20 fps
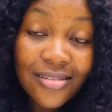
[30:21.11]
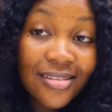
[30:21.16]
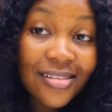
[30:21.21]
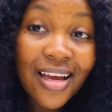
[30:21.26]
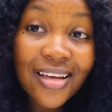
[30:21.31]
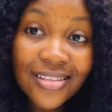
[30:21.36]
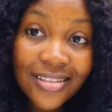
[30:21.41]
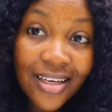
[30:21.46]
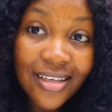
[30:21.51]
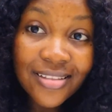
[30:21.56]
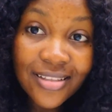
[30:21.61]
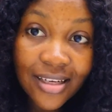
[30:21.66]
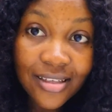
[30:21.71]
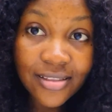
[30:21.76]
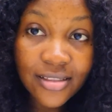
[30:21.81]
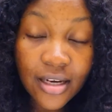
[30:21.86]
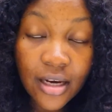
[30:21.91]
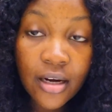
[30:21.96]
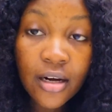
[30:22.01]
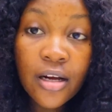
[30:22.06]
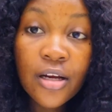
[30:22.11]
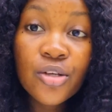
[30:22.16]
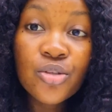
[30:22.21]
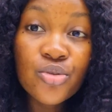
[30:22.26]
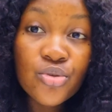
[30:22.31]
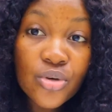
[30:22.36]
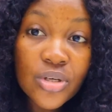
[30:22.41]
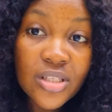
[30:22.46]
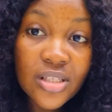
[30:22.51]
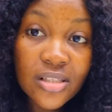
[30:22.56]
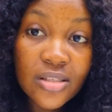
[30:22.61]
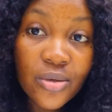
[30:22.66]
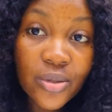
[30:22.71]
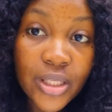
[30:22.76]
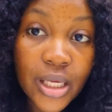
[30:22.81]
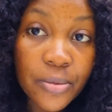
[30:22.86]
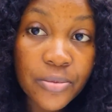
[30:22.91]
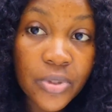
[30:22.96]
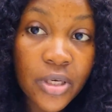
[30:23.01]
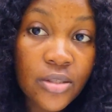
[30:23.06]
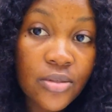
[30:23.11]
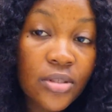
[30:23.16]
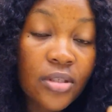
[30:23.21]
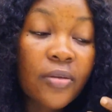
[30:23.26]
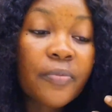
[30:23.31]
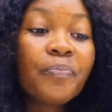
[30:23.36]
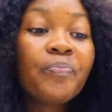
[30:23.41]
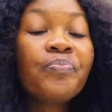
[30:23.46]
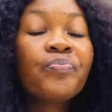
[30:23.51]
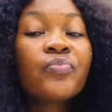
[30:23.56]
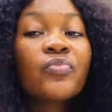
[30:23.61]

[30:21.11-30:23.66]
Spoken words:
Cha cha cha cha. Do you understand what I'm trying to say?